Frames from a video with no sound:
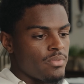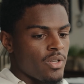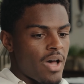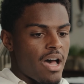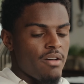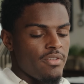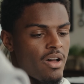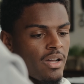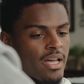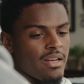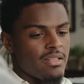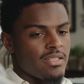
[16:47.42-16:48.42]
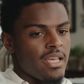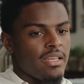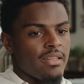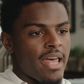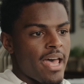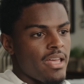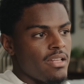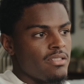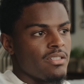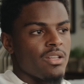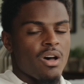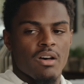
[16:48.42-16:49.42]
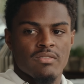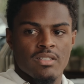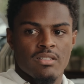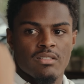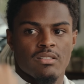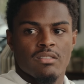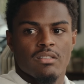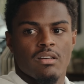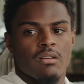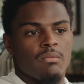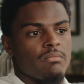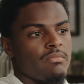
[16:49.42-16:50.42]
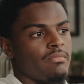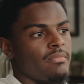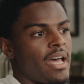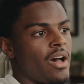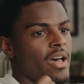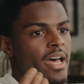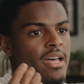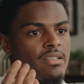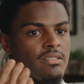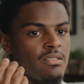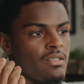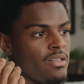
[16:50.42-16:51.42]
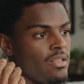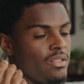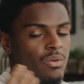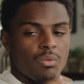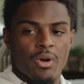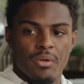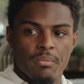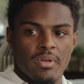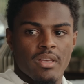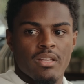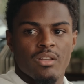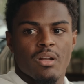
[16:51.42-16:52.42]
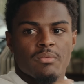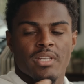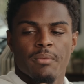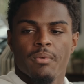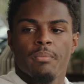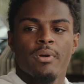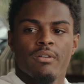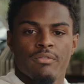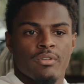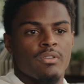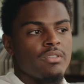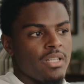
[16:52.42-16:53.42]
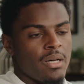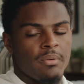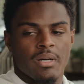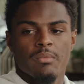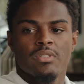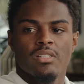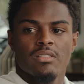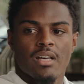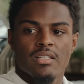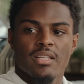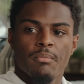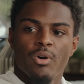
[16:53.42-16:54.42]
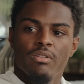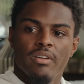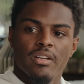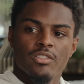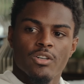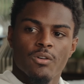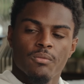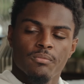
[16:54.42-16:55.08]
So how have y'all kind of taken that into the off season? How has the work been, preparing for the upcoming season? How's that motivated y'all?